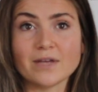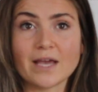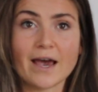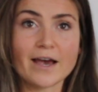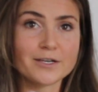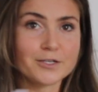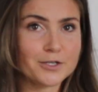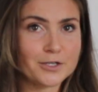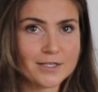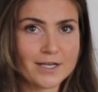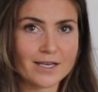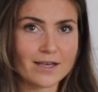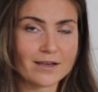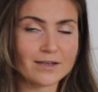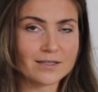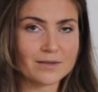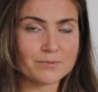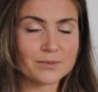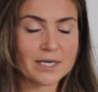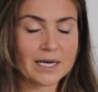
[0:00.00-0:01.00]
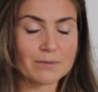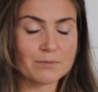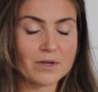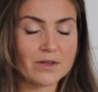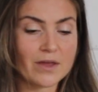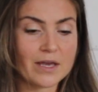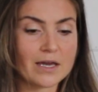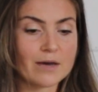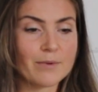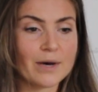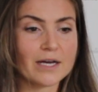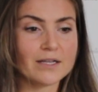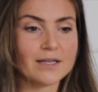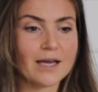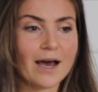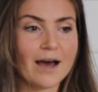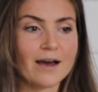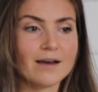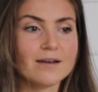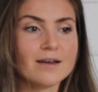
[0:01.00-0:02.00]
as you're taking some time to think about
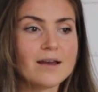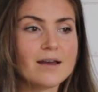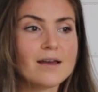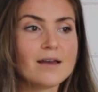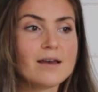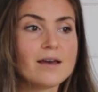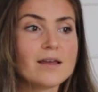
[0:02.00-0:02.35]
that,